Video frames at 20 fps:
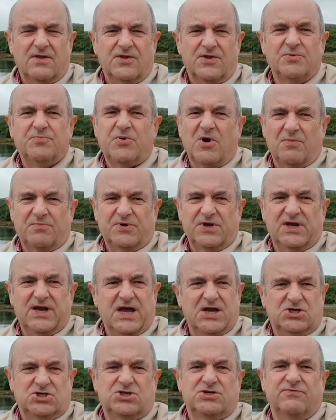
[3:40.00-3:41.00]
The
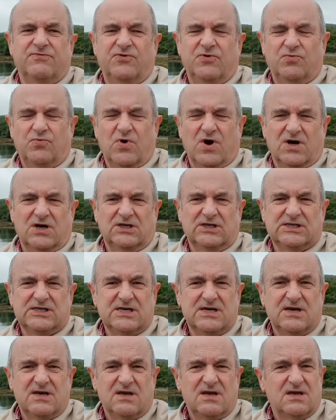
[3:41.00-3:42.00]
population of the world
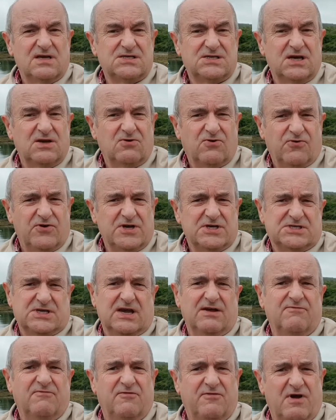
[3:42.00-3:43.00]
is
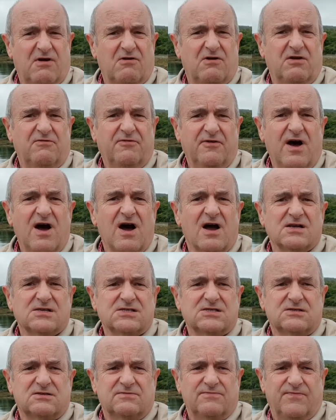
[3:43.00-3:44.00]
increasing very
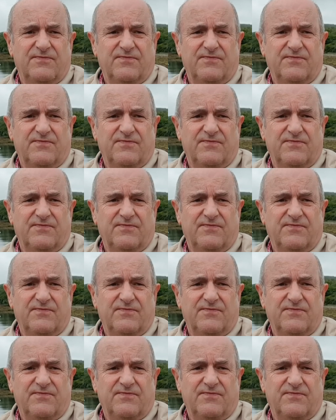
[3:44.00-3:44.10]
fast.